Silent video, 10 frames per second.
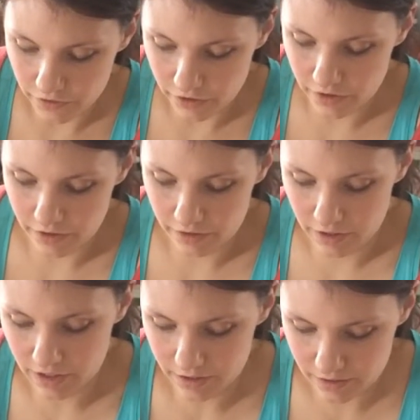for the
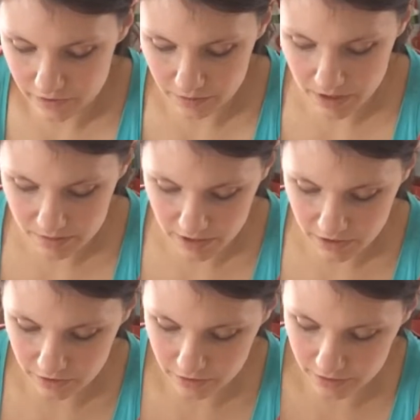rest, for my
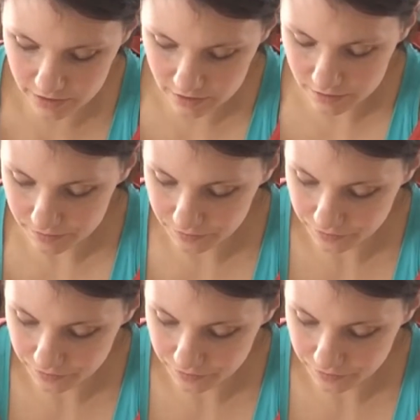meals.